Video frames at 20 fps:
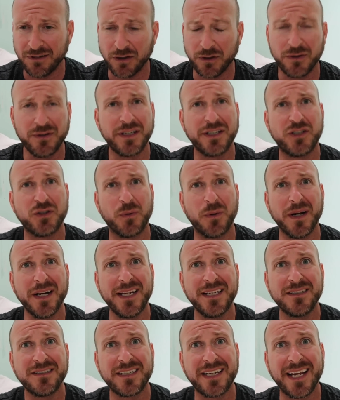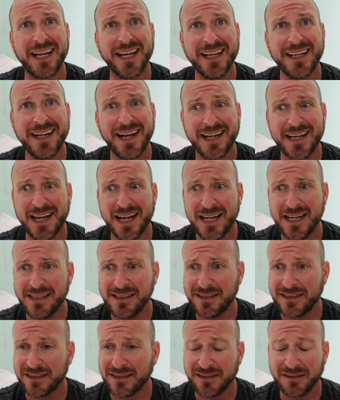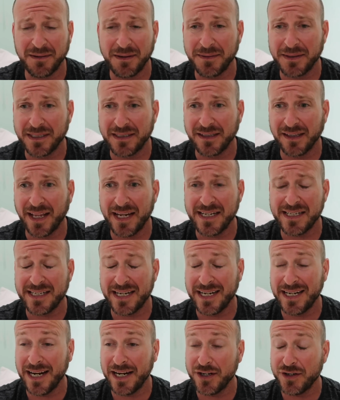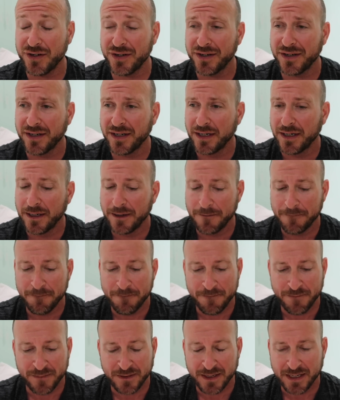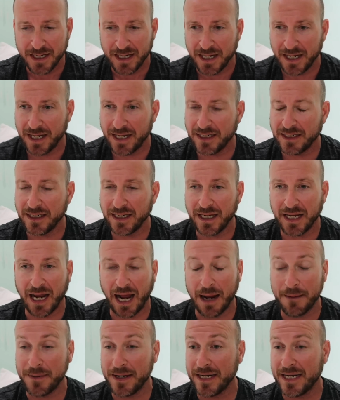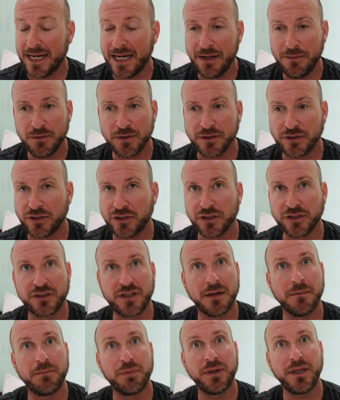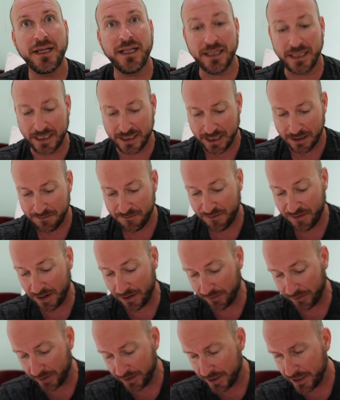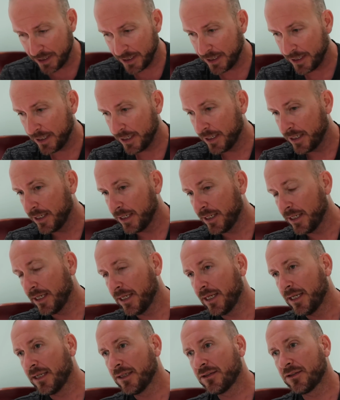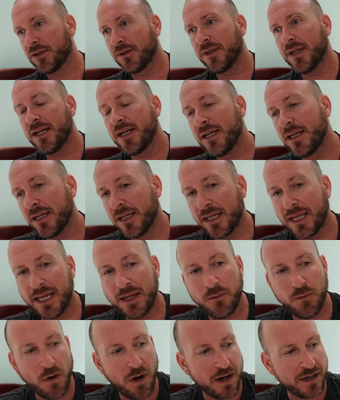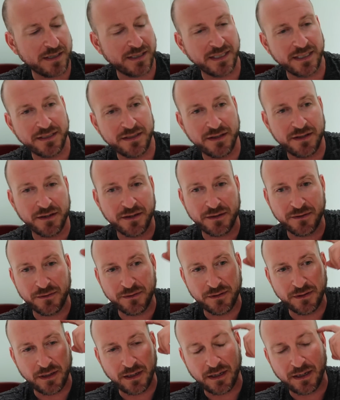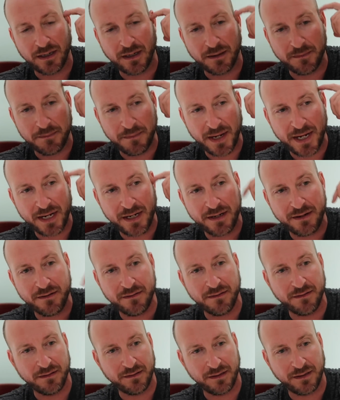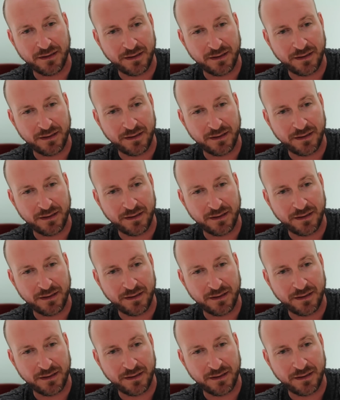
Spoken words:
early 20s kid, I guess, maybe late teenager. And I mean, he was just completely dumbfounded. So then he walks into the main